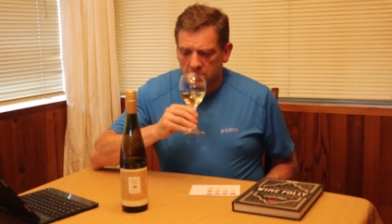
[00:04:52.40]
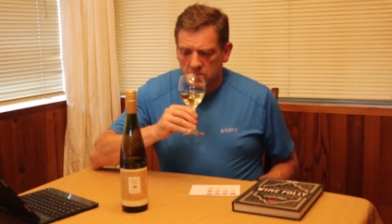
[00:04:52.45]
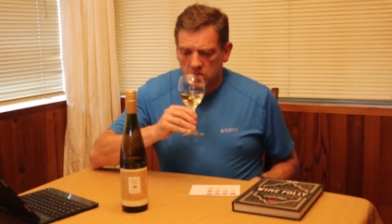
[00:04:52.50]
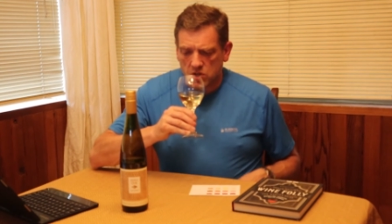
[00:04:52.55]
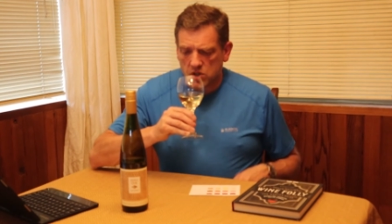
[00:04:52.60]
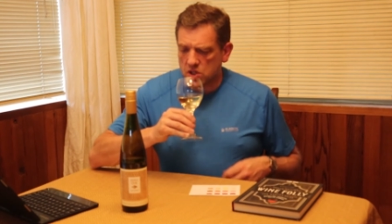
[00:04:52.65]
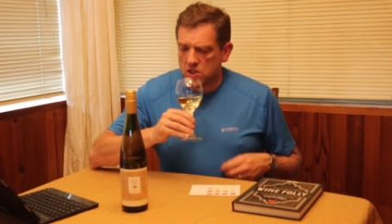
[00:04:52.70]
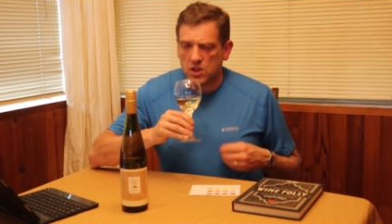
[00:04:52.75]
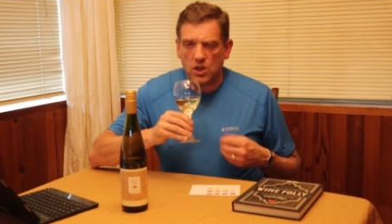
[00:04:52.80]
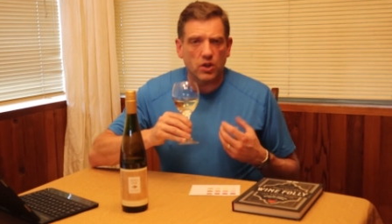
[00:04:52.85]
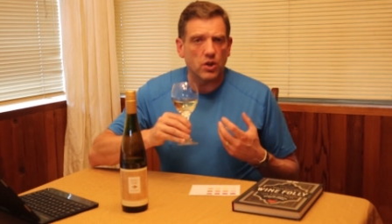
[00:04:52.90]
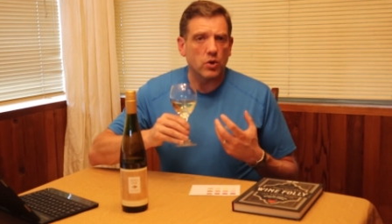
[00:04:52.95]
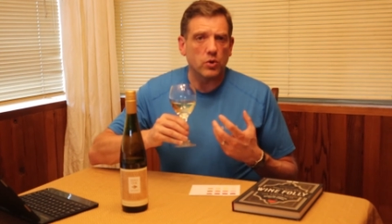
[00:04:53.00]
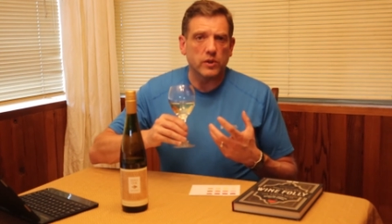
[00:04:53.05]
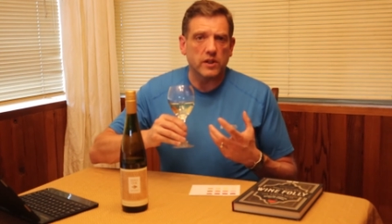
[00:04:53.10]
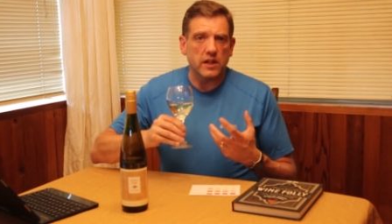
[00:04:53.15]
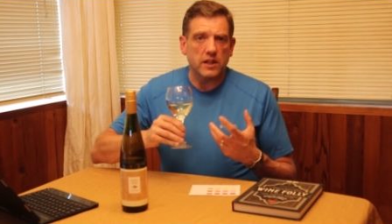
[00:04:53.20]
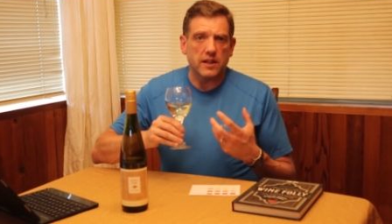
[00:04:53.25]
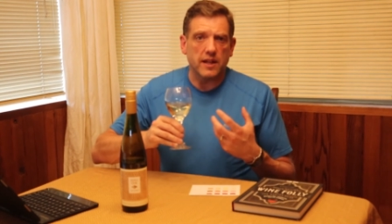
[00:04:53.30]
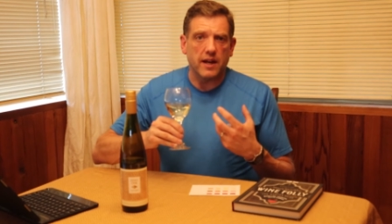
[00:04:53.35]
Still
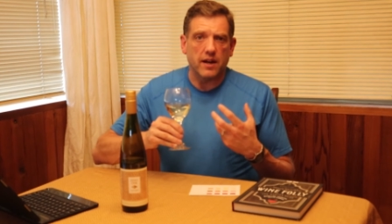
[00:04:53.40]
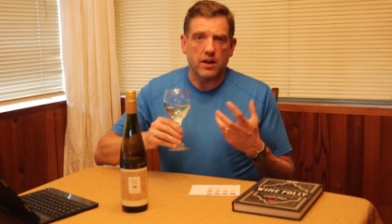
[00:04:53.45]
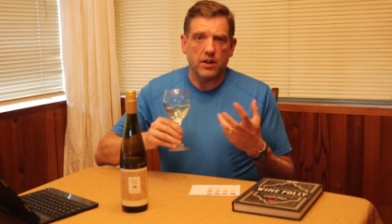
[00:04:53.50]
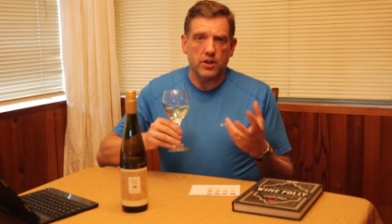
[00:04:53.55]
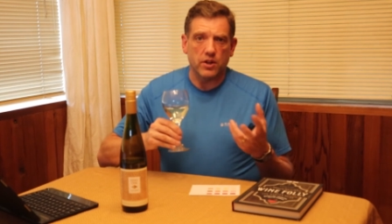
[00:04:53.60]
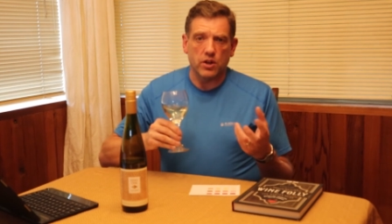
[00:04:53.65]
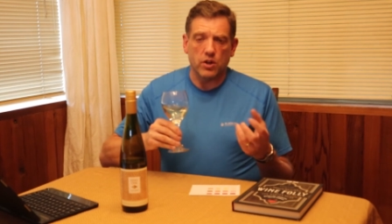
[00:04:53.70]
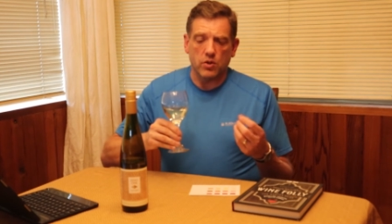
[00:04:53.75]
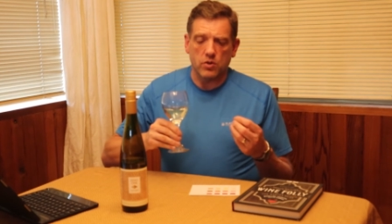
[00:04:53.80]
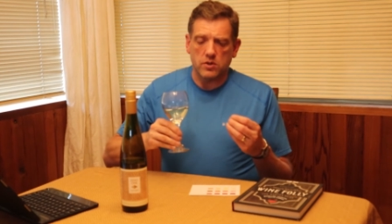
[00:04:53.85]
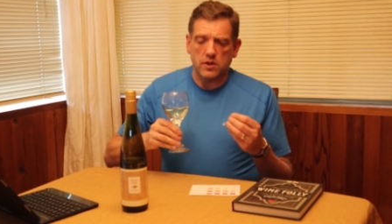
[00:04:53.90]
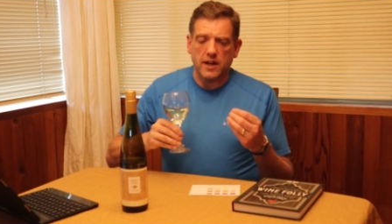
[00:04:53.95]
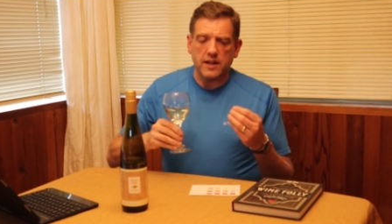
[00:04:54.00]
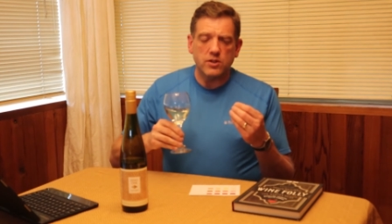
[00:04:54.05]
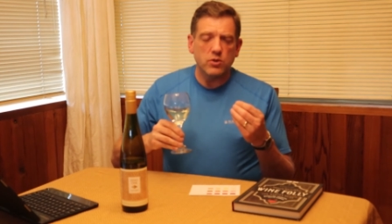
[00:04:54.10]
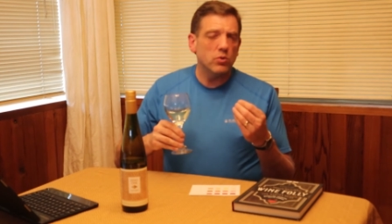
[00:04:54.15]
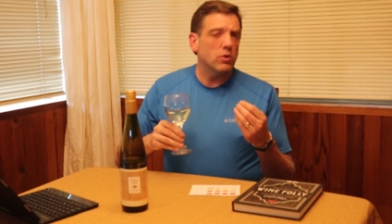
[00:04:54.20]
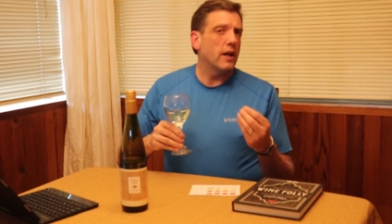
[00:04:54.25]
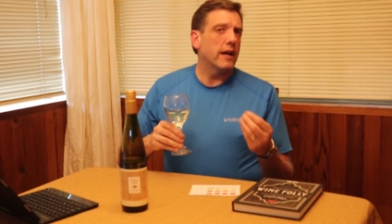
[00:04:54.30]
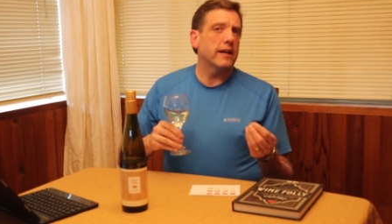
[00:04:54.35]
don't get that on the nose. I
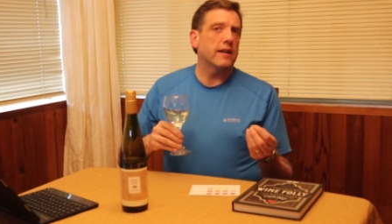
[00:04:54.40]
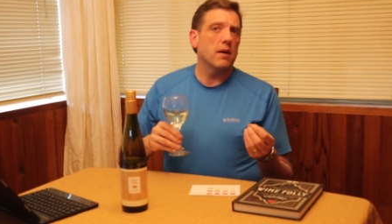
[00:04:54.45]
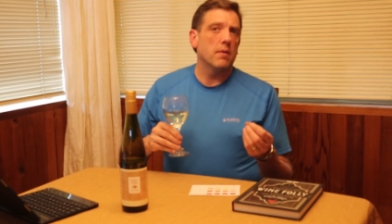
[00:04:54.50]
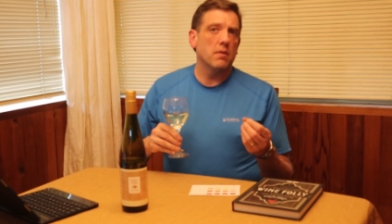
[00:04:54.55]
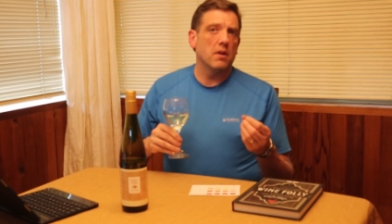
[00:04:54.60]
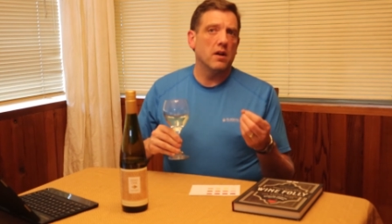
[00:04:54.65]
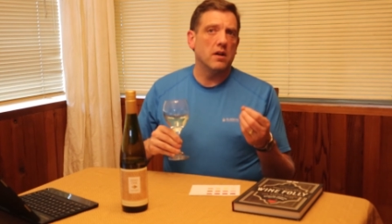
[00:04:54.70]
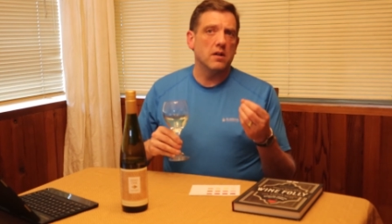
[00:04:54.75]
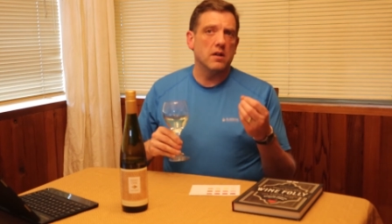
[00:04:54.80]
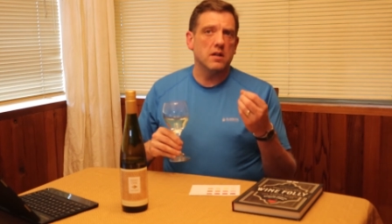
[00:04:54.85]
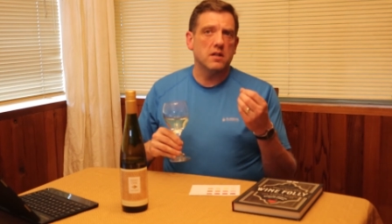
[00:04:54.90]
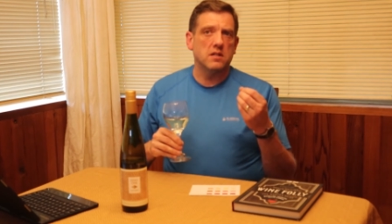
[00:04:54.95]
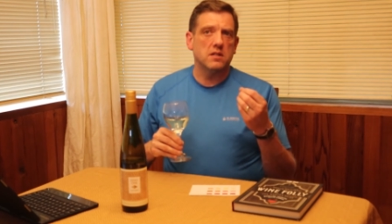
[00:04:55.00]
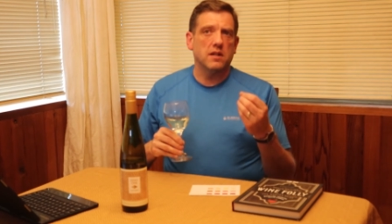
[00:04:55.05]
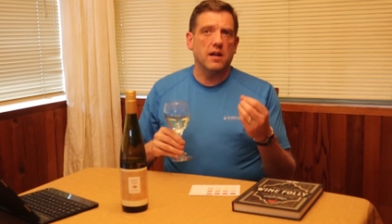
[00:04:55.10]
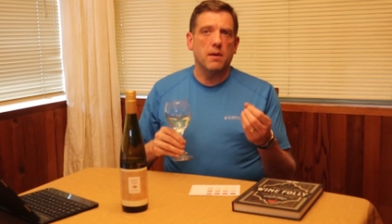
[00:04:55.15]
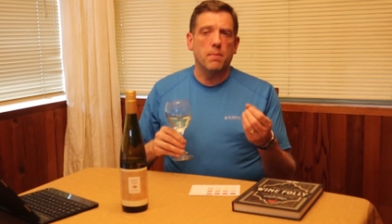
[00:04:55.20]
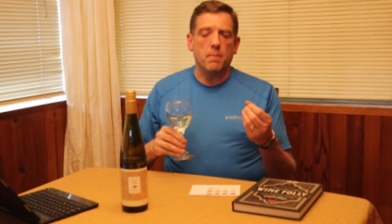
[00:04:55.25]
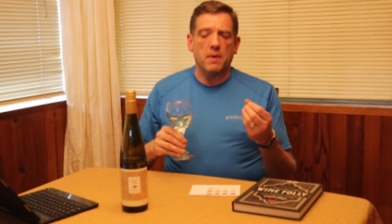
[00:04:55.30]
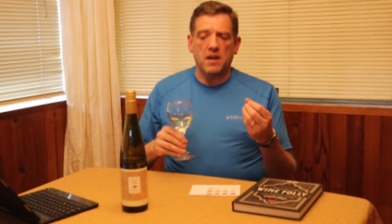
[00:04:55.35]
do like a
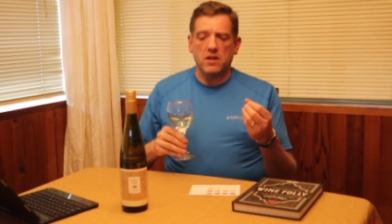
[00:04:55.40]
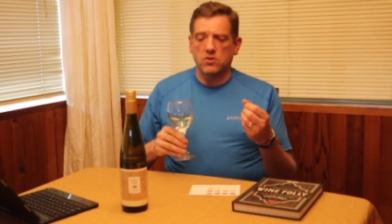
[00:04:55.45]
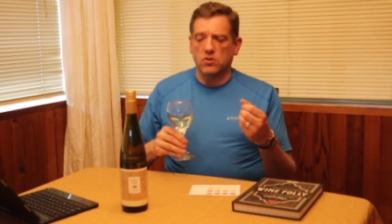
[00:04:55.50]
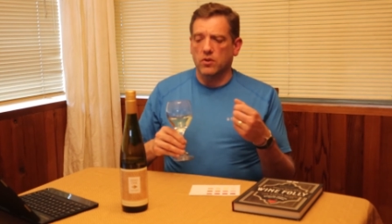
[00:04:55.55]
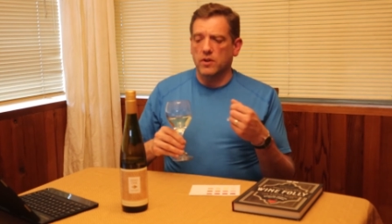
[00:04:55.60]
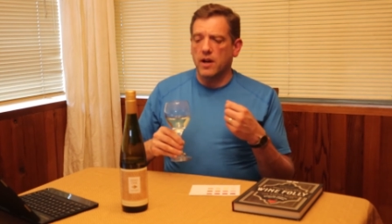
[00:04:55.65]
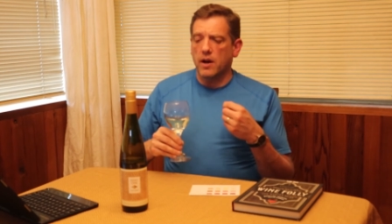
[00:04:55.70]
slight basil.